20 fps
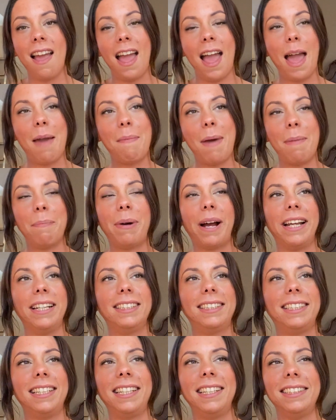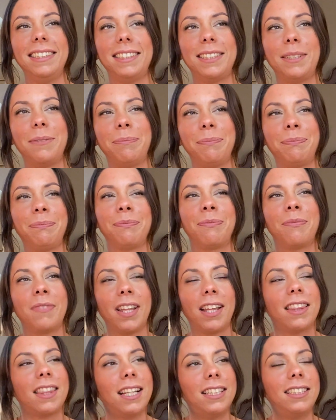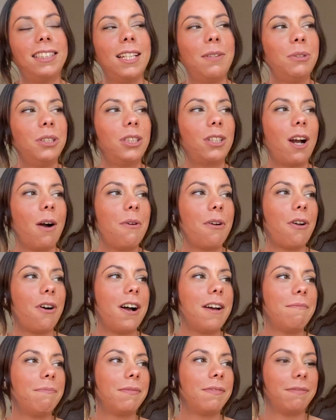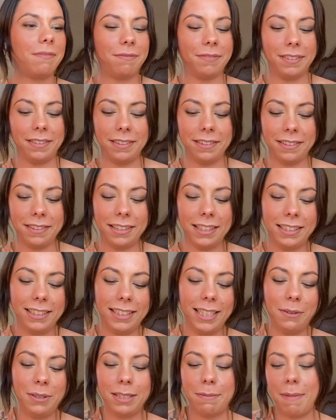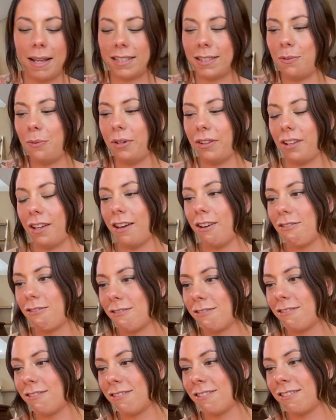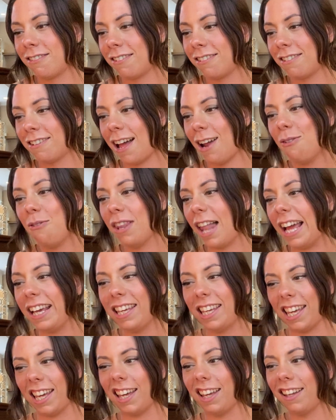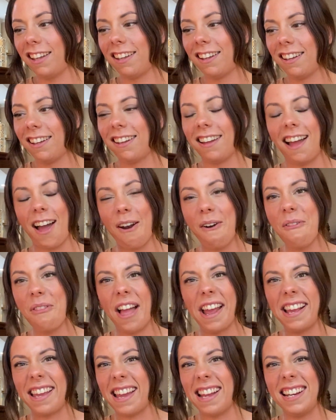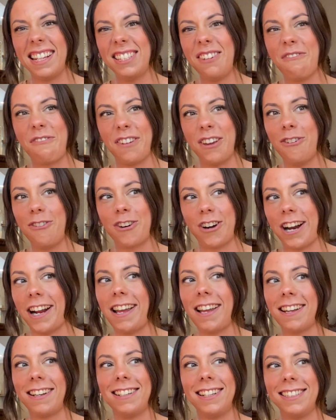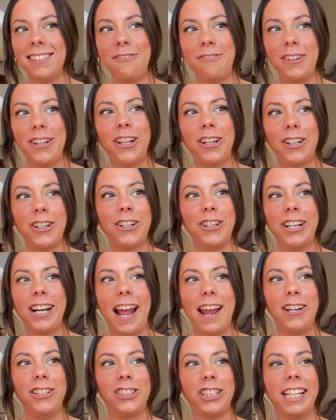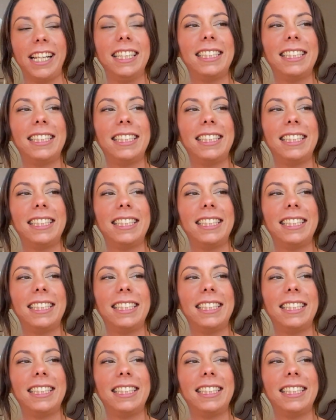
Amen, Pisces. Let's see what's going on. Let's see what's messing with you. I don't like it. I don't like it. It doesn't feel great. It doesn't feel like a good energy.